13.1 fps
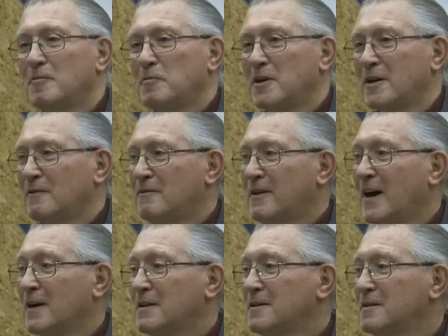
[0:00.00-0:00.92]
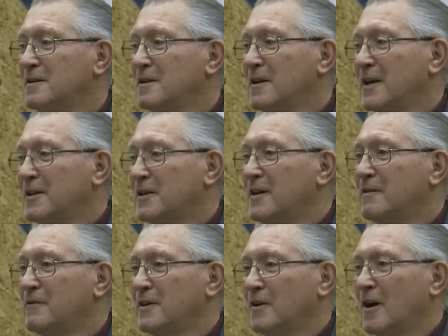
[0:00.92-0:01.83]
But in fact, it
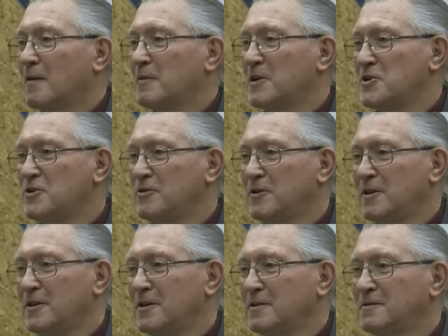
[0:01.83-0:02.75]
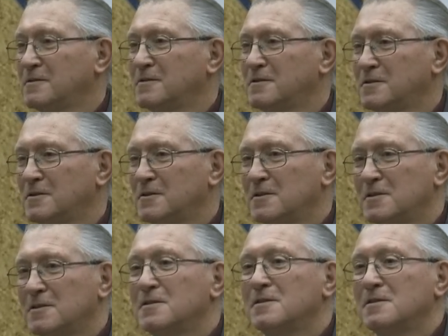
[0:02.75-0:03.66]
gives the opportunity
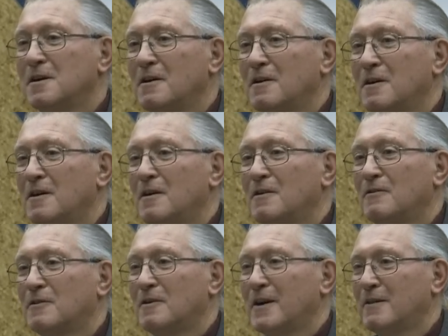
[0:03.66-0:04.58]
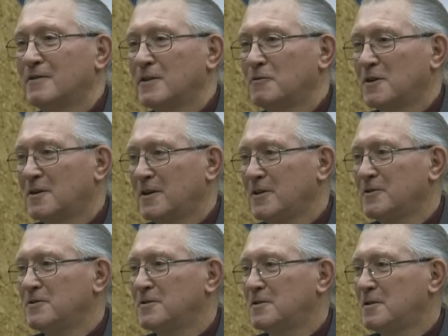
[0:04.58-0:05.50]
for every one of
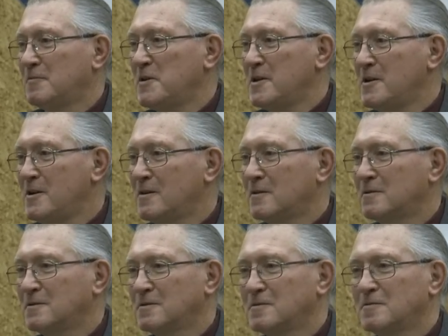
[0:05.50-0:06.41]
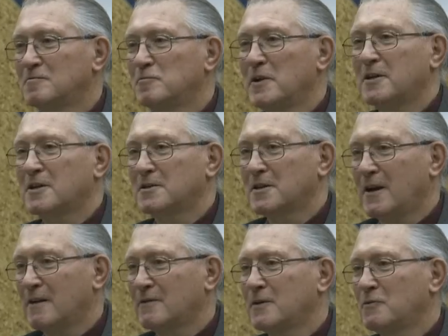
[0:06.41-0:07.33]
you to be here, because
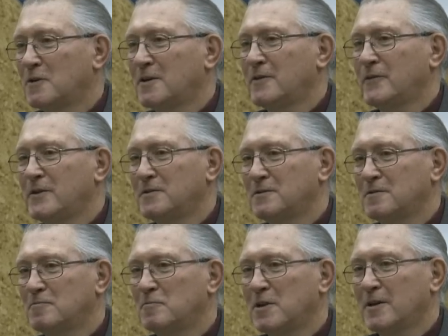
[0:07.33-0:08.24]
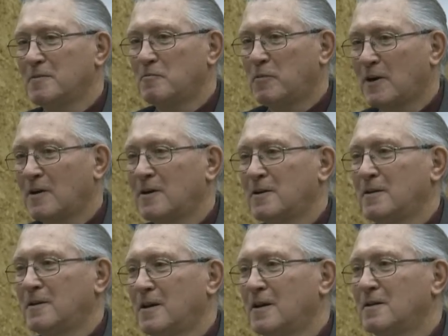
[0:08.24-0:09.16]
every one of you played part
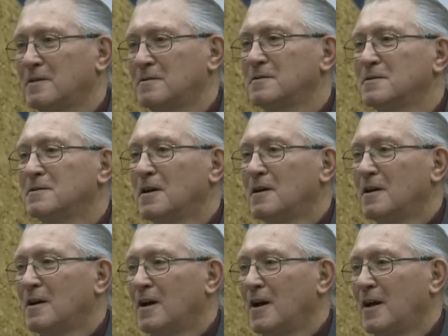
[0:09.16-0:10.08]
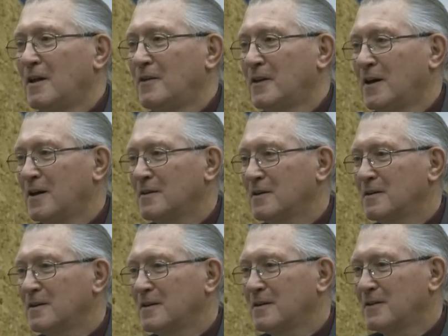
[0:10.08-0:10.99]
in that. And
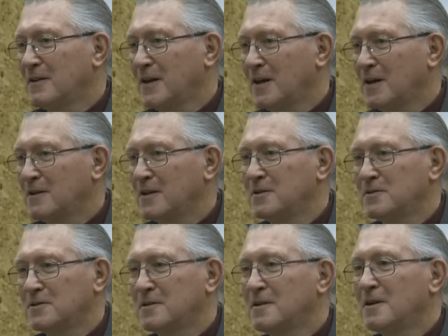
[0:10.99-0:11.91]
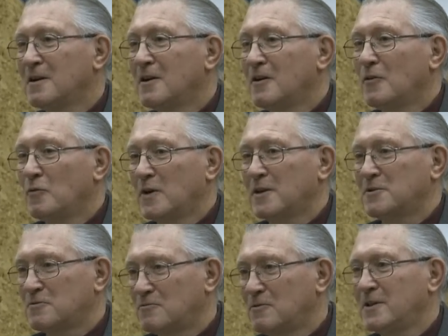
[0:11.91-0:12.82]
that is what
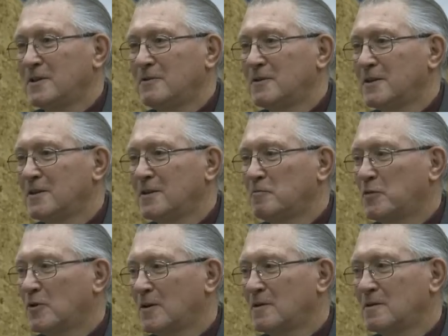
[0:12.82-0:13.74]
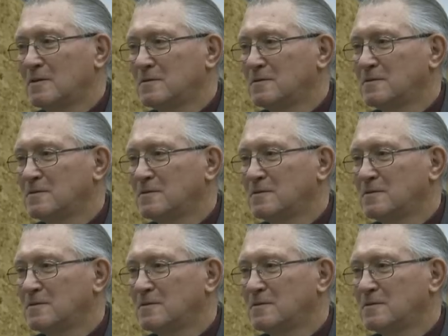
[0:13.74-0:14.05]
is really, really important.